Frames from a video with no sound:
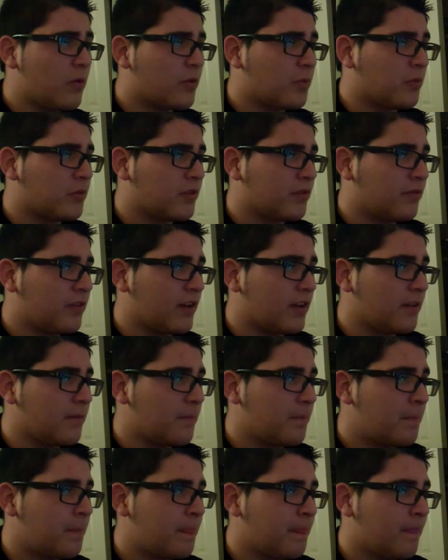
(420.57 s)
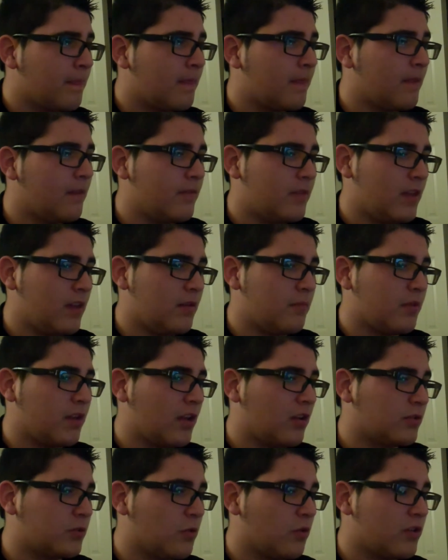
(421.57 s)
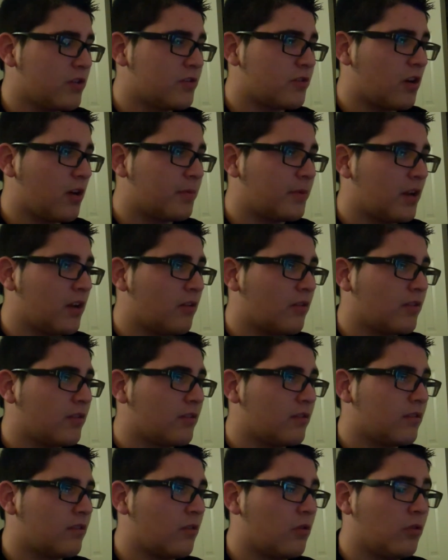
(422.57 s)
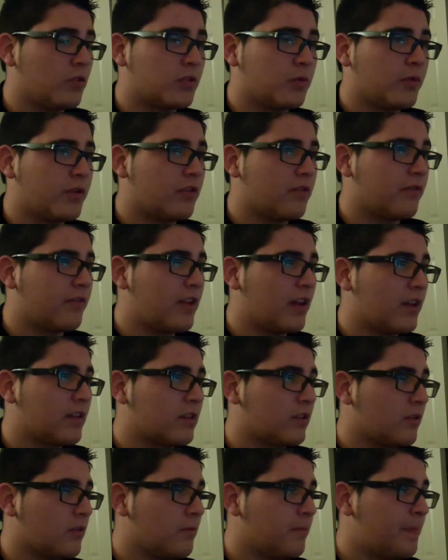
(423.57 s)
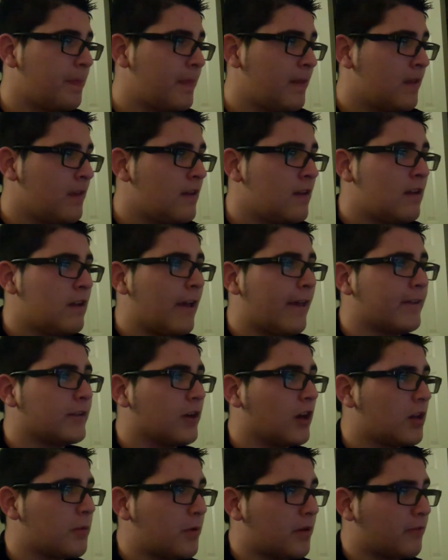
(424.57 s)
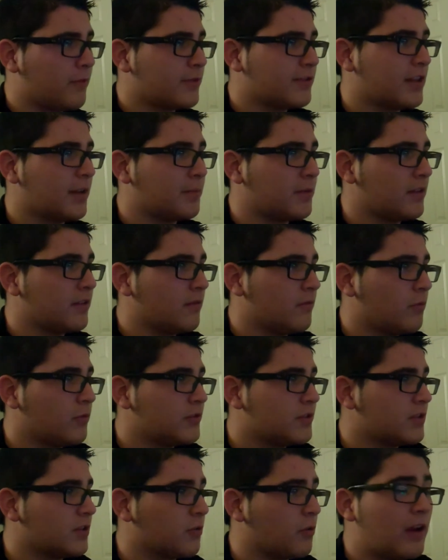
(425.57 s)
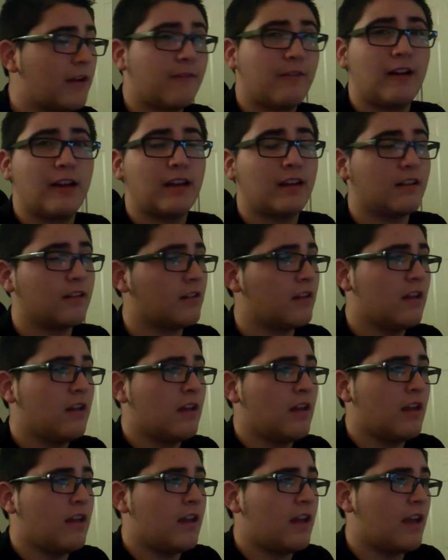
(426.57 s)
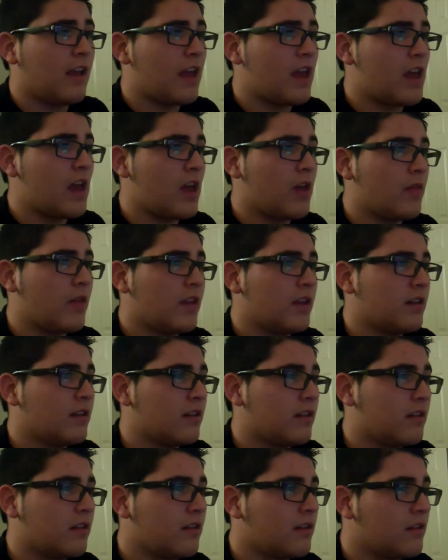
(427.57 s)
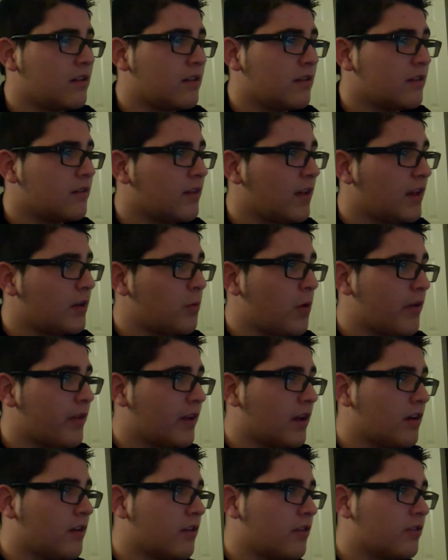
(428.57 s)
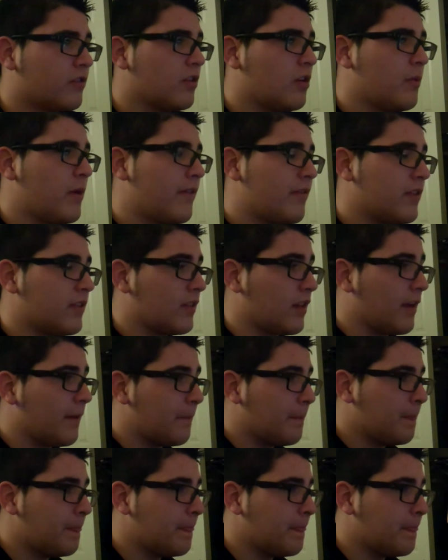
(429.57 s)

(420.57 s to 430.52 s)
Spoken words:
were supposed to fight. Then Miguel Torres dropped out because the whole Twitter fiasco, and Johnny Bedford stepped in, which is a great fight. And then Eddie Wineland got hurt, so now we have this guy.